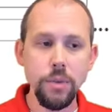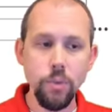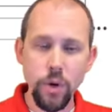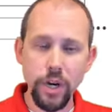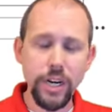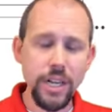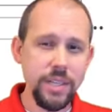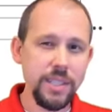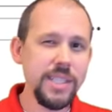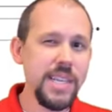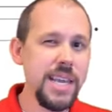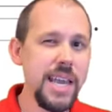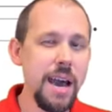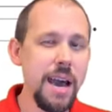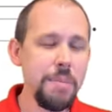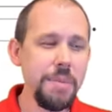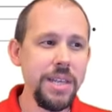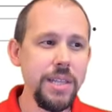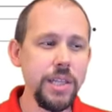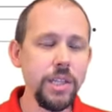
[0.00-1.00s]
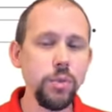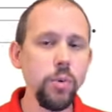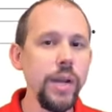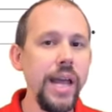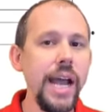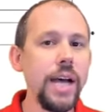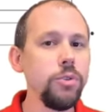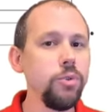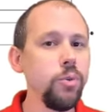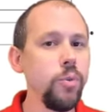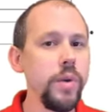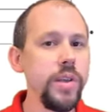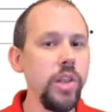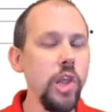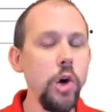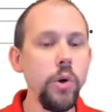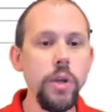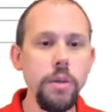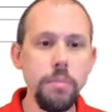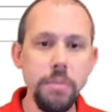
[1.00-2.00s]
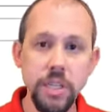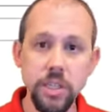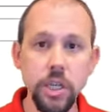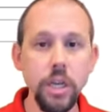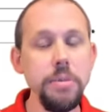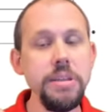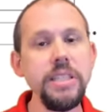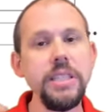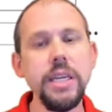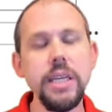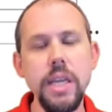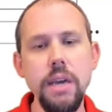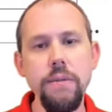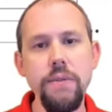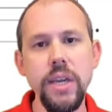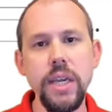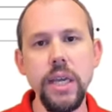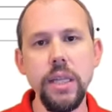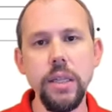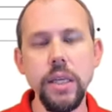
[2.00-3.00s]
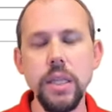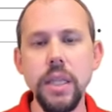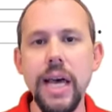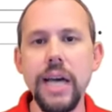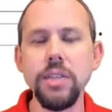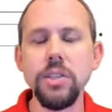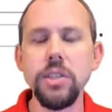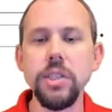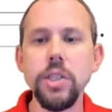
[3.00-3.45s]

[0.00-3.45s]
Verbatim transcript: We're going to see how many this one has when we load it, but it's going to be significantly less.